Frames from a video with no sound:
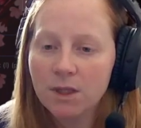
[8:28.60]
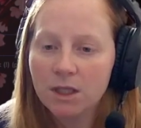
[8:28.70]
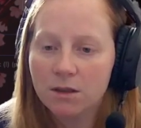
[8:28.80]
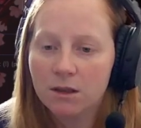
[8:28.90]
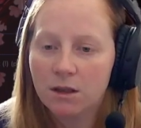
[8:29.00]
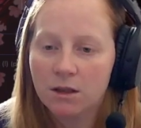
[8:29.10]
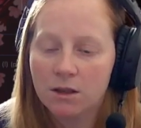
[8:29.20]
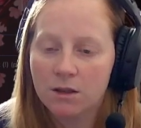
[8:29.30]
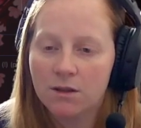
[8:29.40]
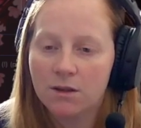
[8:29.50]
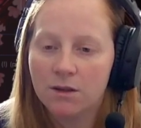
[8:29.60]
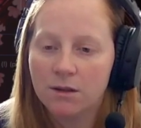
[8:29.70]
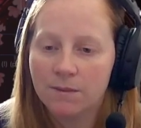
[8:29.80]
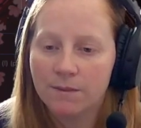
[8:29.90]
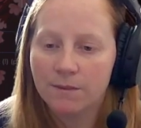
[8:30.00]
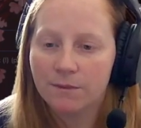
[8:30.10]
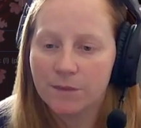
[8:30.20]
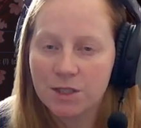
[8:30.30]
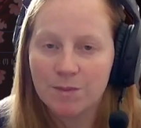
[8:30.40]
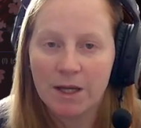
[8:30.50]
uh,
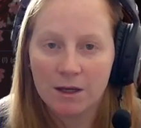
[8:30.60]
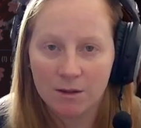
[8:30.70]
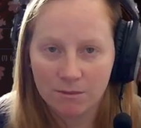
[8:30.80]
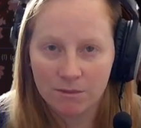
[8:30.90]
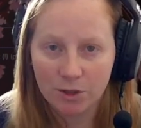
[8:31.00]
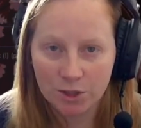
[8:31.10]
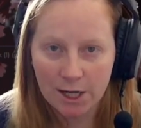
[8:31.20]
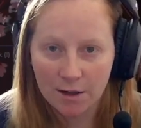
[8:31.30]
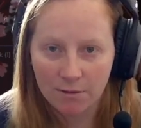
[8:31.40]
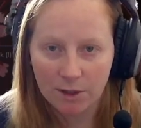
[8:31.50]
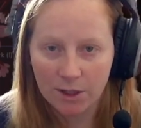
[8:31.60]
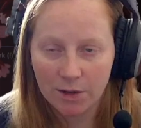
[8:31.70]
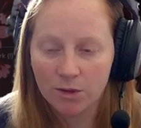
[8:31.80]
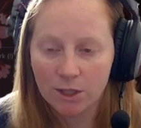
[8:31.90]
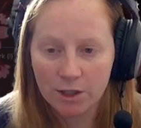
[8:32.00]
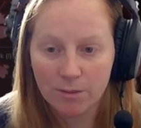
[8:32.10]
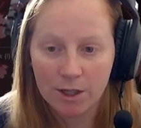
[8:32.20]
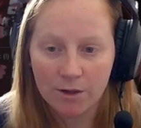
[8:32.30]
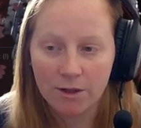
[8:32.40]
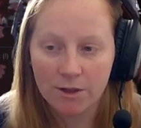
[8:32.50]
spam your chat, right? Or like your
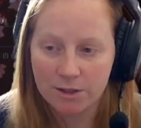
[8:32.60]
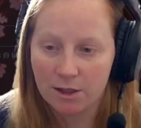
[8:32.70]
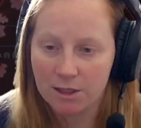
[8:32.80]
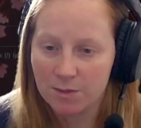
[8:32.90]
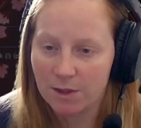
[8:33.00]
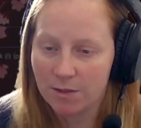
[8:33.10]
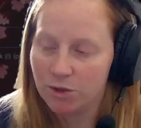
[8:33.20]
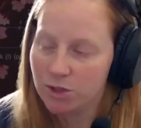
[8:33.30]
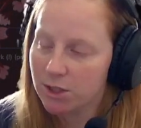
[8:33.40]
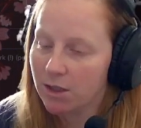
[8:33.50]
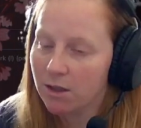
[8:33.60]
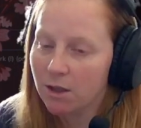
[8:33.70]
moderators to not spam your shit.